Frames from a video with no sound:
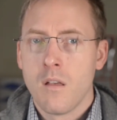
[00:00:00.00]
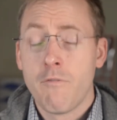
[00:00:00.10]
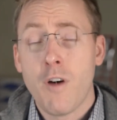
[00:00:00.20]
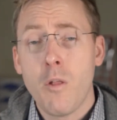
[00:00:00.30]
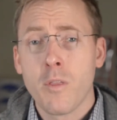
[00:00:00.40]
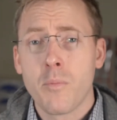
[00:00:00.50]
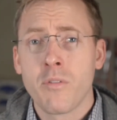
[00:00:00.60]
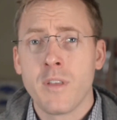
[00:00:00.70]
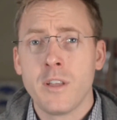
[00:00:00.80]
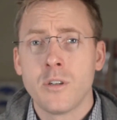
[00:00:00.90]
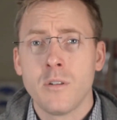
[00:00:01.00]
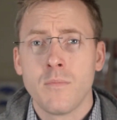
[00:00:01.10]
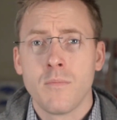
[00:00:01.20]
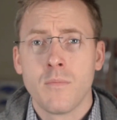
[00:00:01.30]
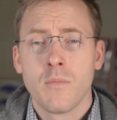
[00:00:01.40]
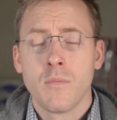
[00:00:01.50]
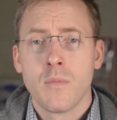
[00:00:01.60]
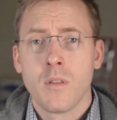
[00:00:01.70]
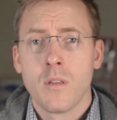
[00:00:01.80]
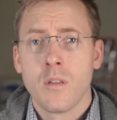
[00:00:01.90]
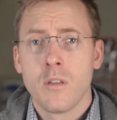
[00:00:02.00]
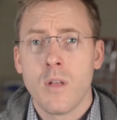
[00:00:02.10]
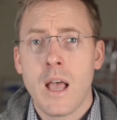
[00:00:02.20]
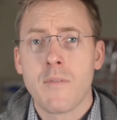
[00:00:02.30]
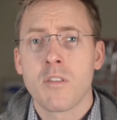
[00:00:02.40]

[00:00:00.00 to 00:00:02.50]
Following the procedure, you'll have a